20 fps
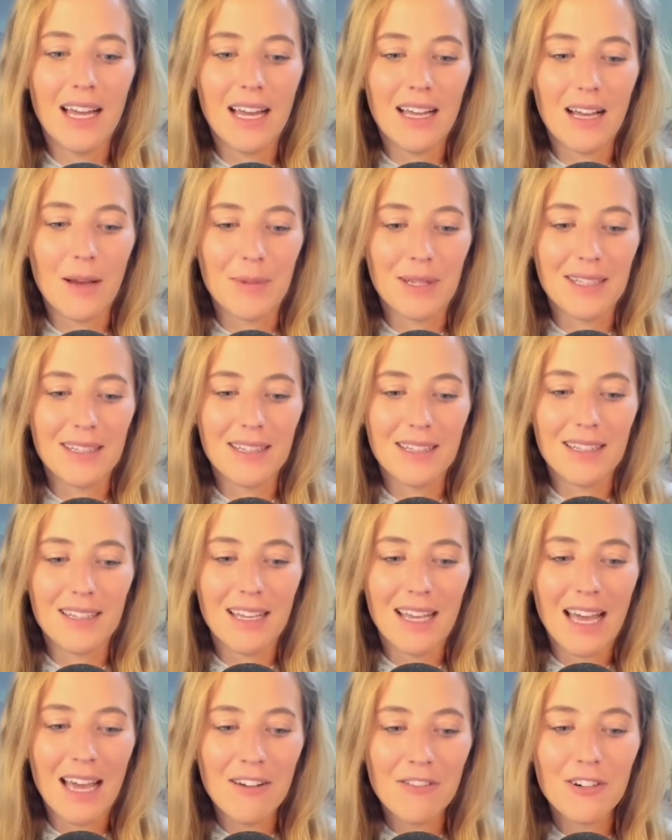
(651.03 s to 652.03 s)
I mean,
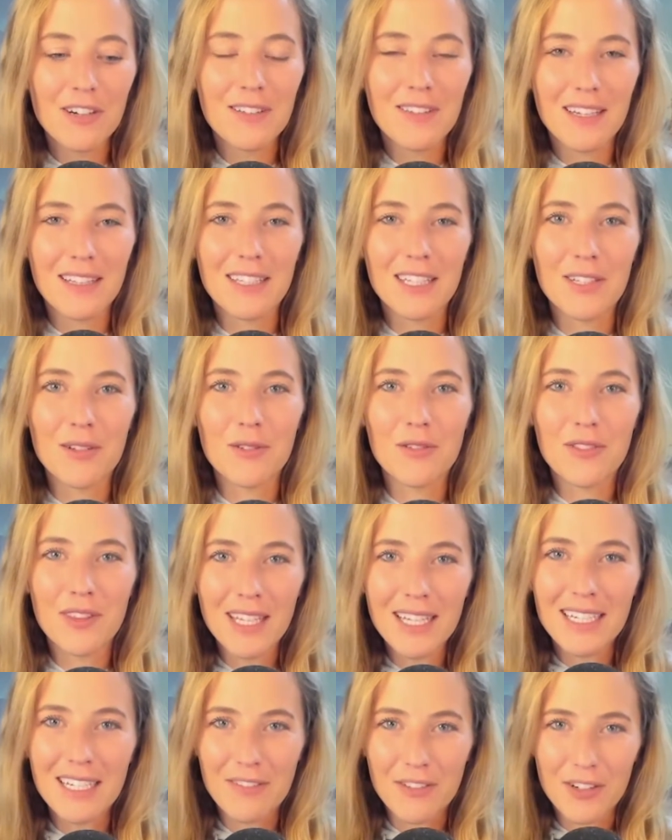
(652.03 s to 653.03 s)
everything that you
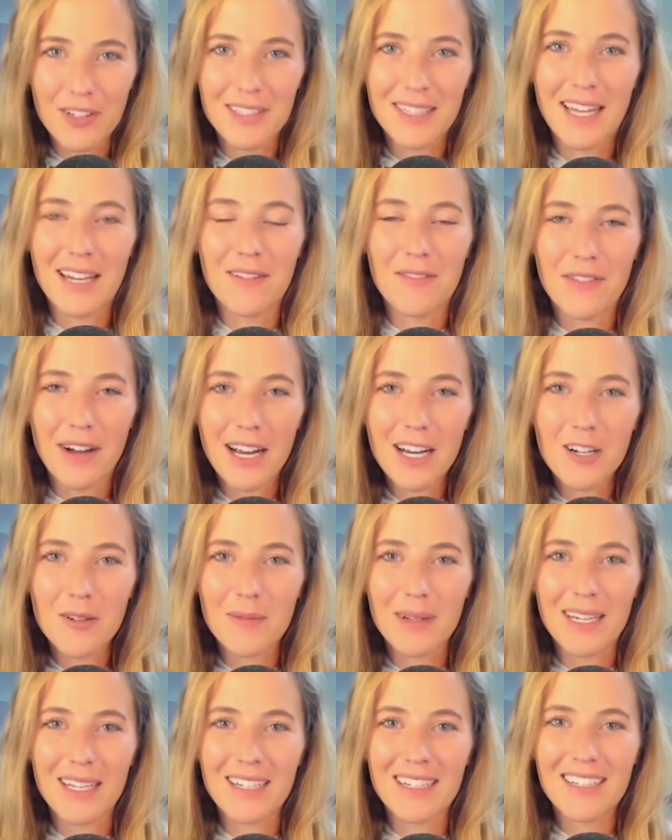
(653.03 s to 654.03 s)
think, if you're in that
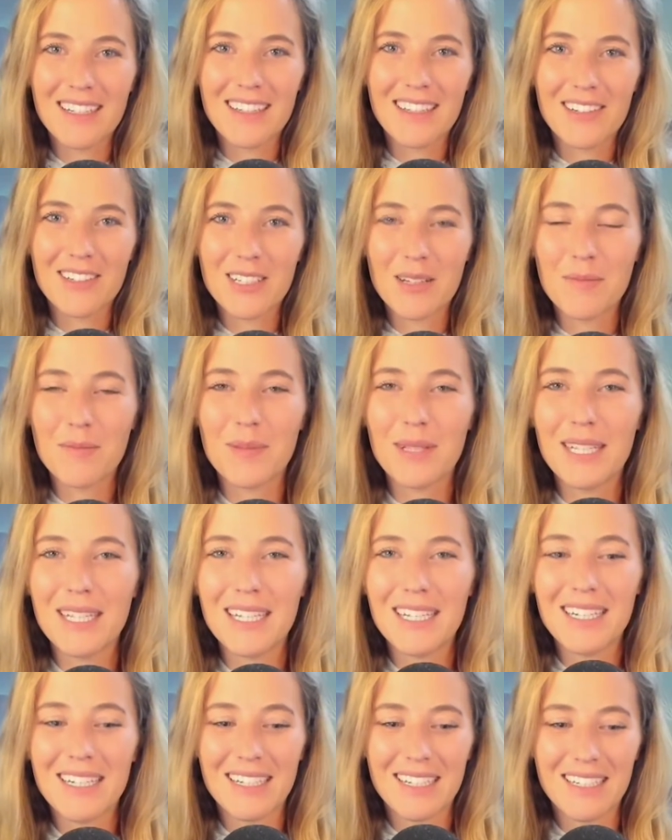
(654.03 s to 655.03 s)
environment, there can
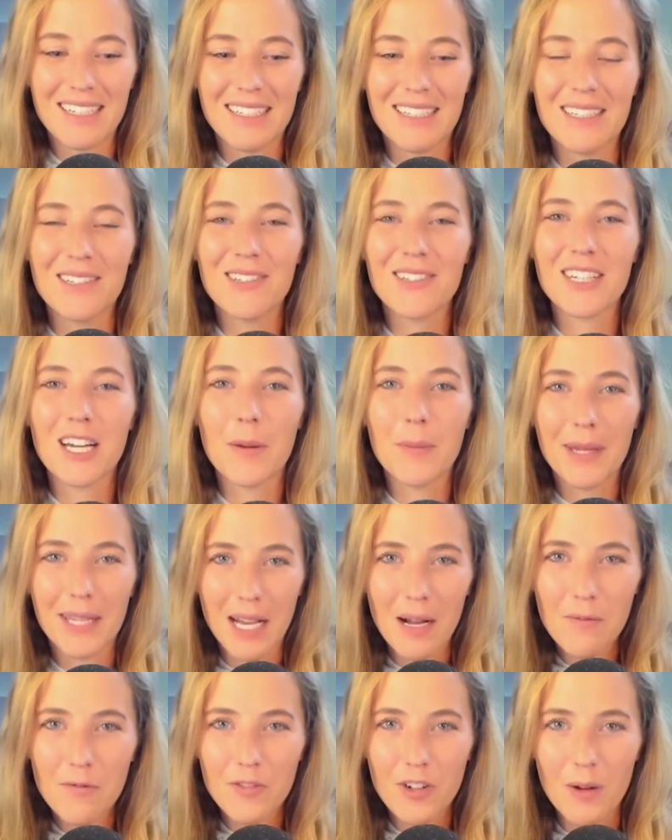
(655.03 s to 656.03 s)
be guilt coming
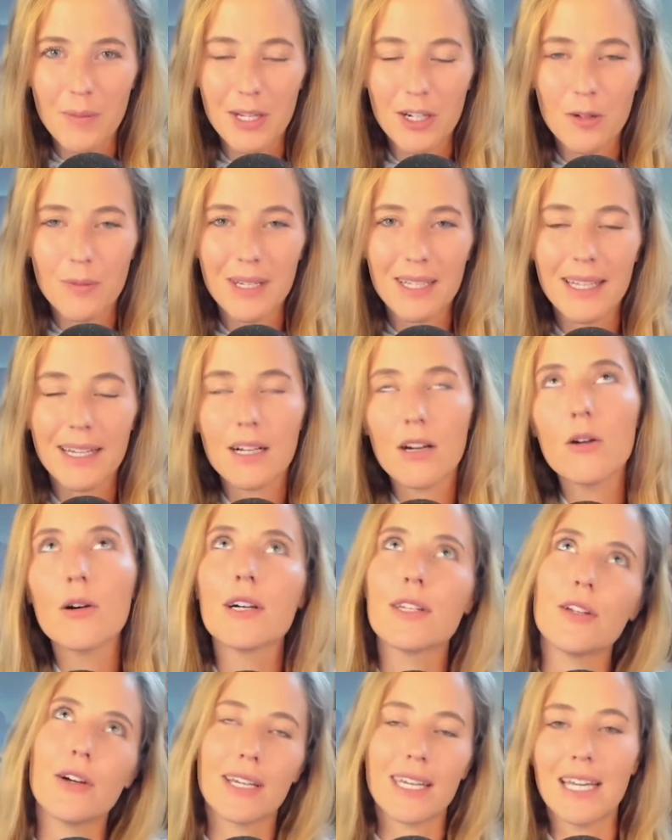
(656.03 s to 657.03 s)
up from it, or being like, oh,
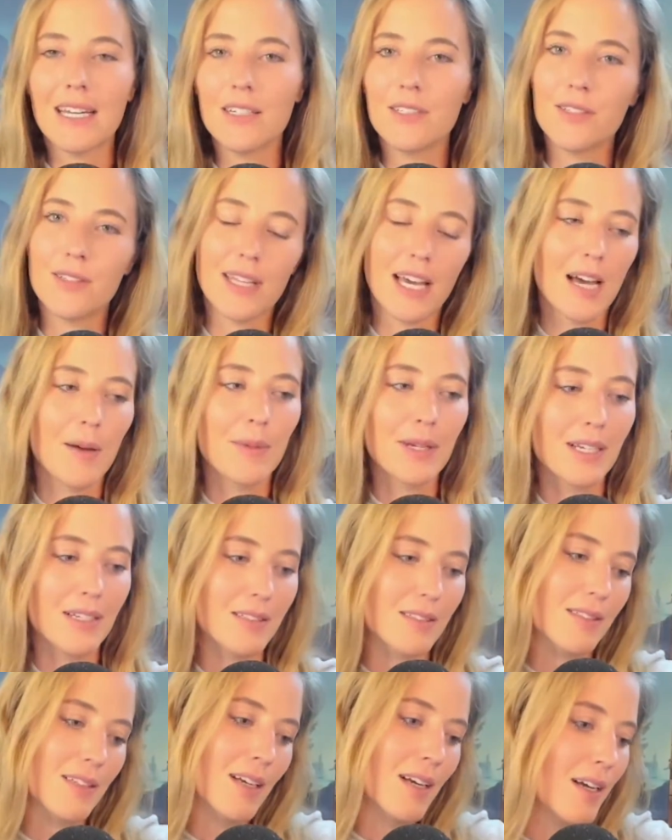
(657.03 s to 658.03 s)
no, I can't do that
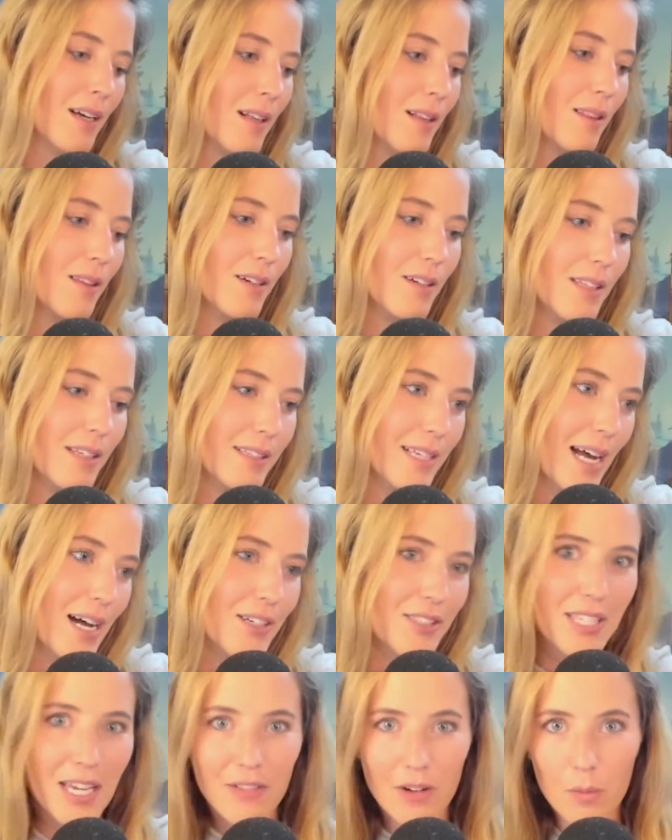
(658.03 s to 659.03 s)
because look at this
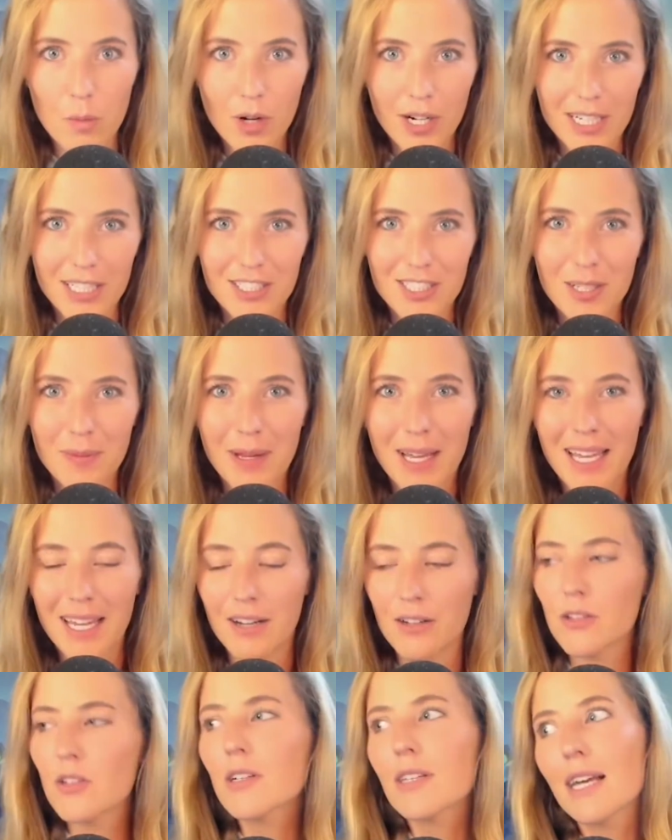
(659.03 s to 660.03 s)
house, I have a mortgage to pay,
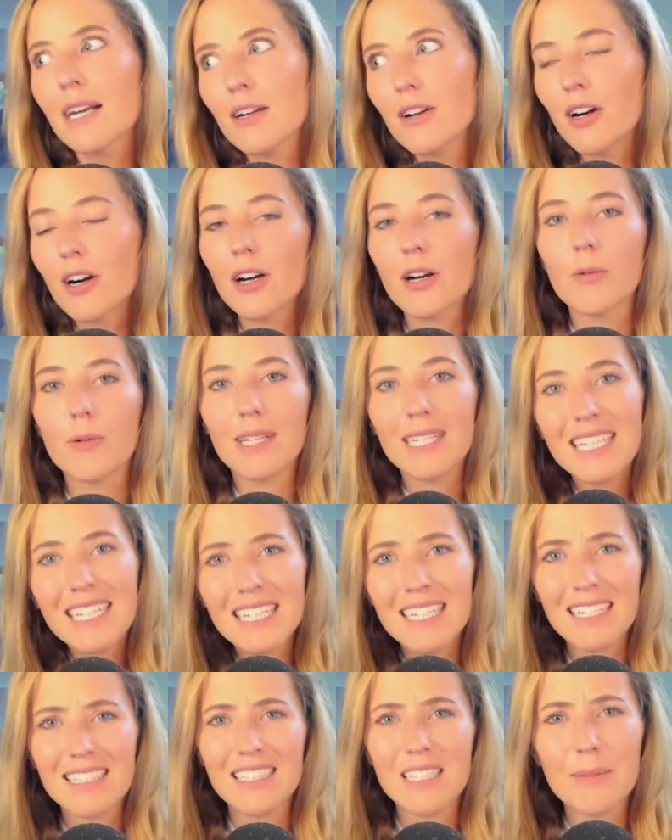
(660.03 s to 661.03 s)
or look at that car, we
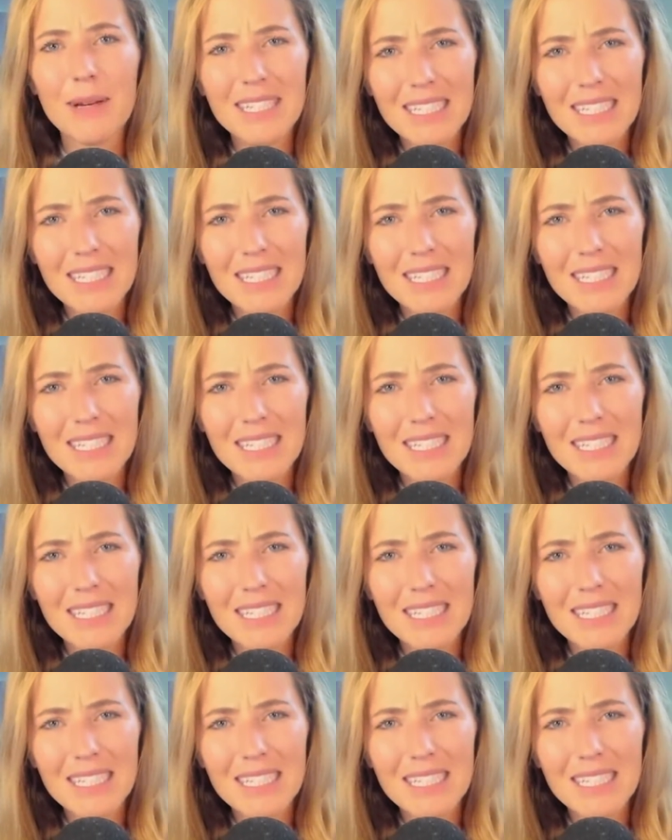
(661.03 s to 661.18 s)
need it to get my